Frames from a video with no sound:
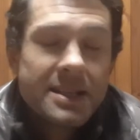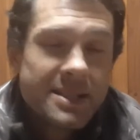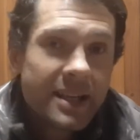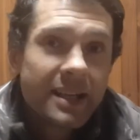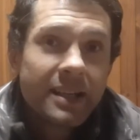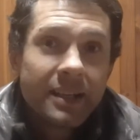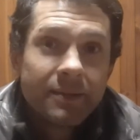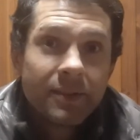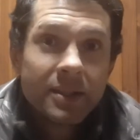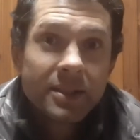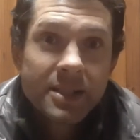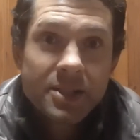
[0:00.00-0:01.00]
The second
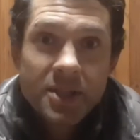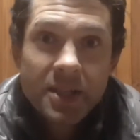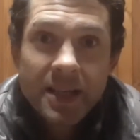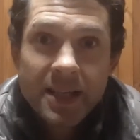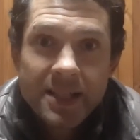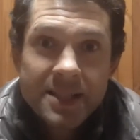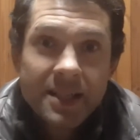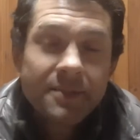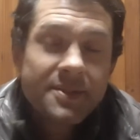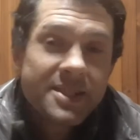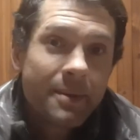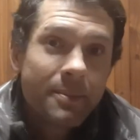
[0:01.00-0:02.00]
advantage is
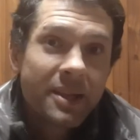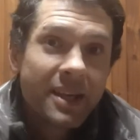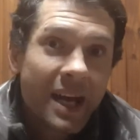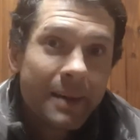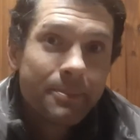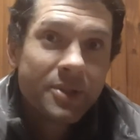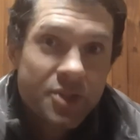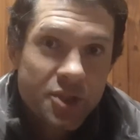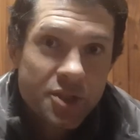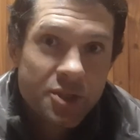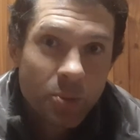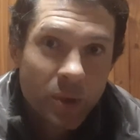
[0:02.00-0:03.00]
if something
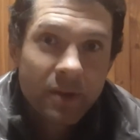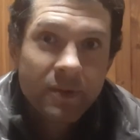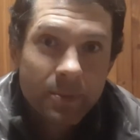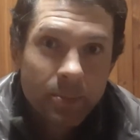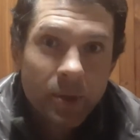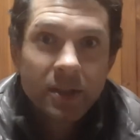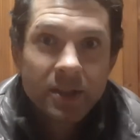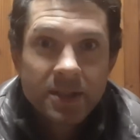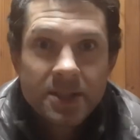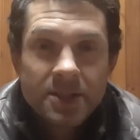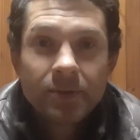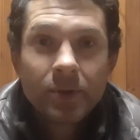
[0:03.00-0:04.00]
happens to one of the
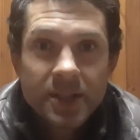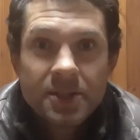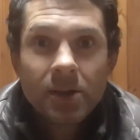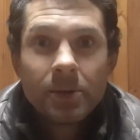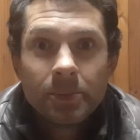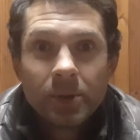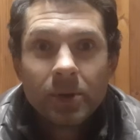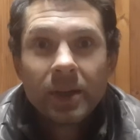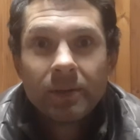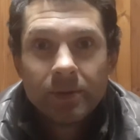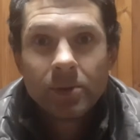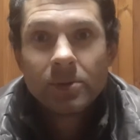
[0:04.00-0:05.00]
partners, for example,
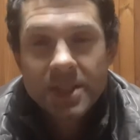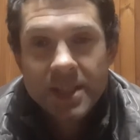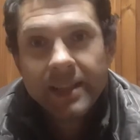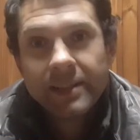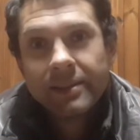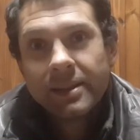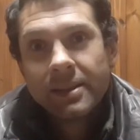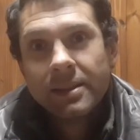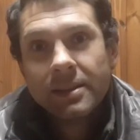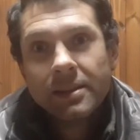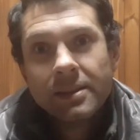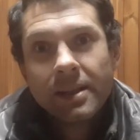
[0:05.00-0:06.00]
he falls ill,
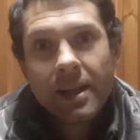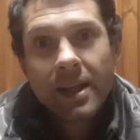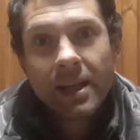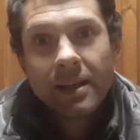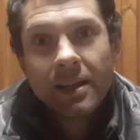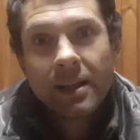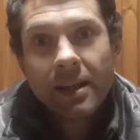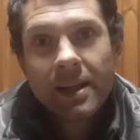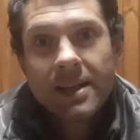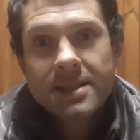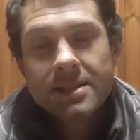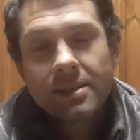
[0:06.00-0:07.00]
then
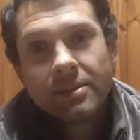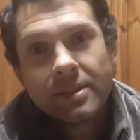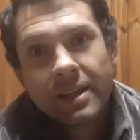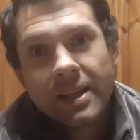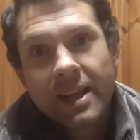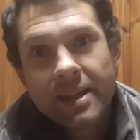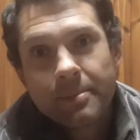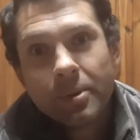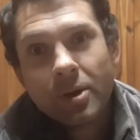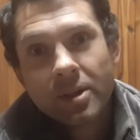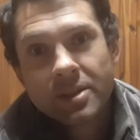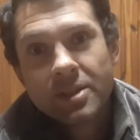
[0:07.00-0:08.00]
there's still another
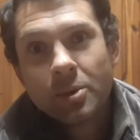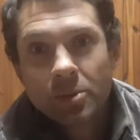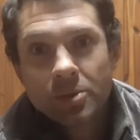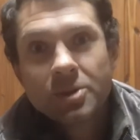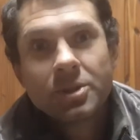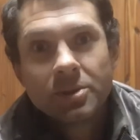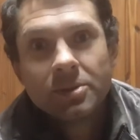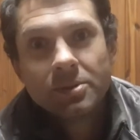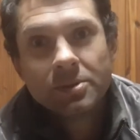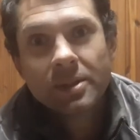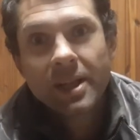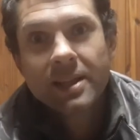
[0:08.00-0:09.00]
partner or
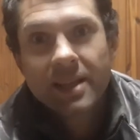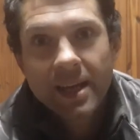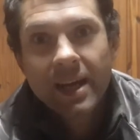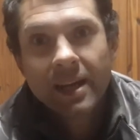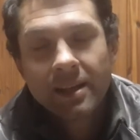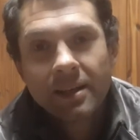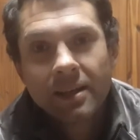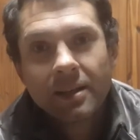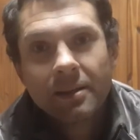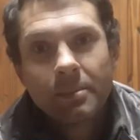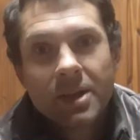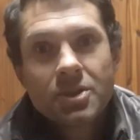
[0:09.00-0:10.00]
2 that can
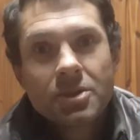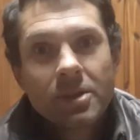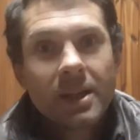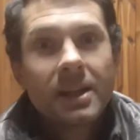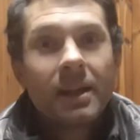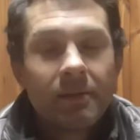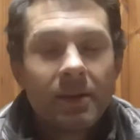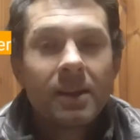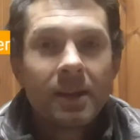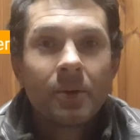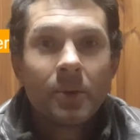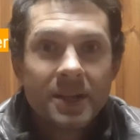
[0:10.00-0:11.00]
make sure that
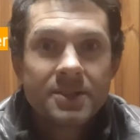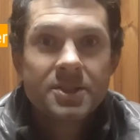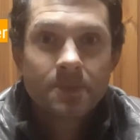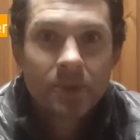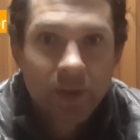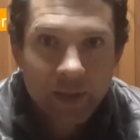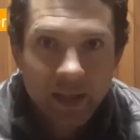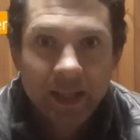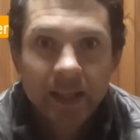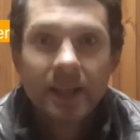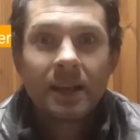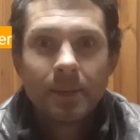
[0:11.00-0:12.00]
everything runs
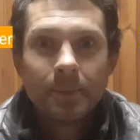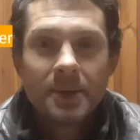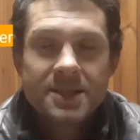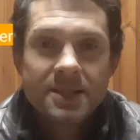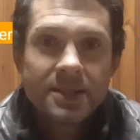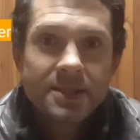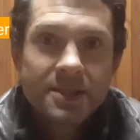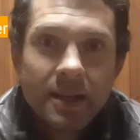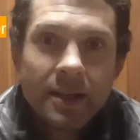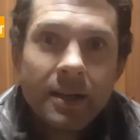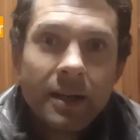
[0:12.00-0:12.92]
smoothly in the business.